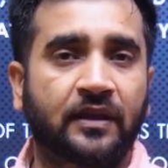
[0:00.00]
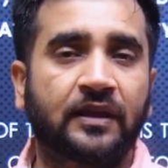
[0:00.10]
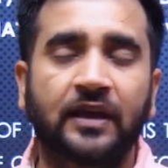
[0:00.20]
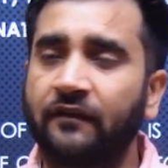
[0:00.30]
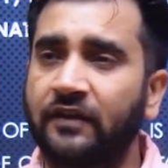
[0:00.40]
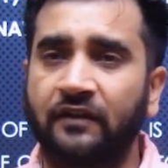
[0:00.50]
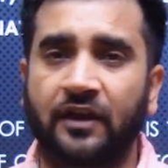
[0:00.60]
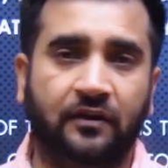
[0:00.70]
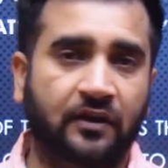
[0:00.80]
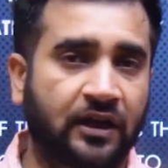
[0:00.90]
Everywhere
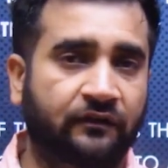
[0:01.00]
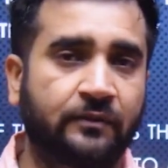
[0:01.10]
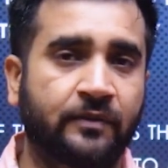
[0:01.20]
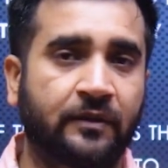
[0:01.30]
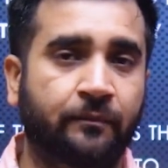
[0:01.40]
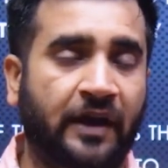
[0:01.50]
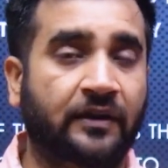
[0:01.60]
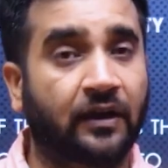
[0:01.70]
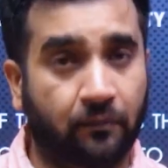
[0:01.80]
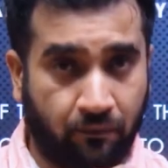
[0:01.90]
it will be impacting.
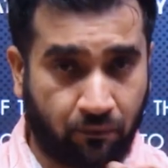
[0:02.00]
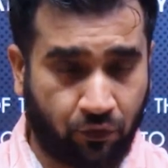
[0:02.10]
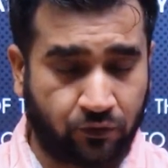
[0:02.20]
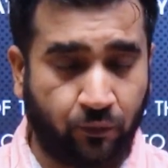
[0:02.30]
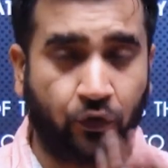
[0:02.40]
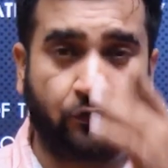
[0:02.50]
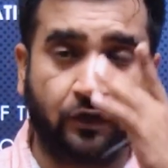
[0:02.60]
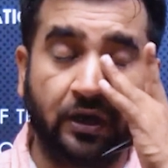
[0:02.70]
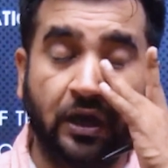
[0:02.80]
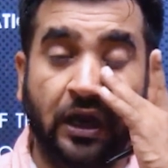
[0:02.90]

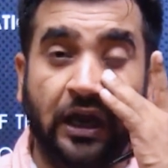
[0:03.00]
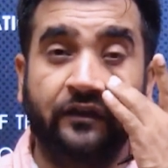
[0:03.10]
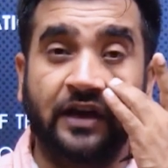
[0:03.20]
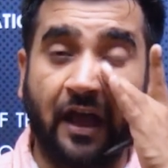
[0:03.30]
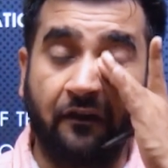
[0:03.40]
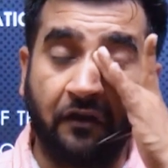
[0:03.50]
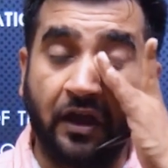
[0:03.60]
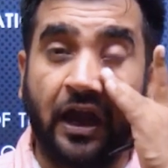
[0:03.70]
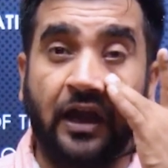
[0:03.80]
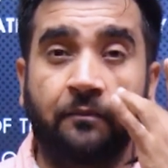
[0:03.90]
Moreover, it will have
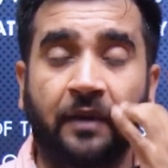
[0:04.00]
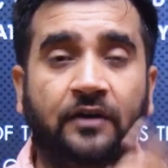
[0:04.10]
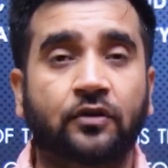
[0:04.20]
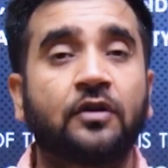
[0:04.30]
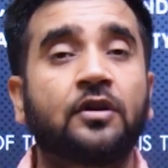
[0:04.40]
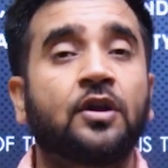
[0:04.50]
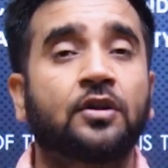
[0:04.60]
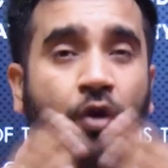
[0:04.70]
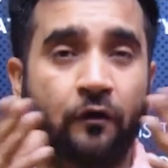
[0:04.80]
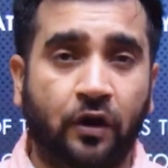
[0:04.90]
an impact on the
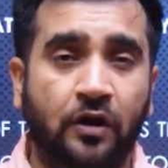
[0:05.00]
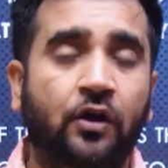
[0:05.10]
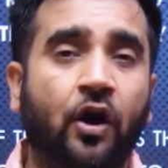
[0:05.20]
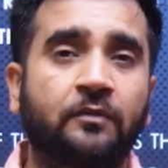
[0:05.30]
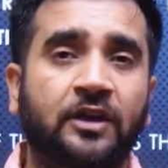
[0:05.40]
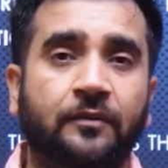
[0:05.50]
overall economy.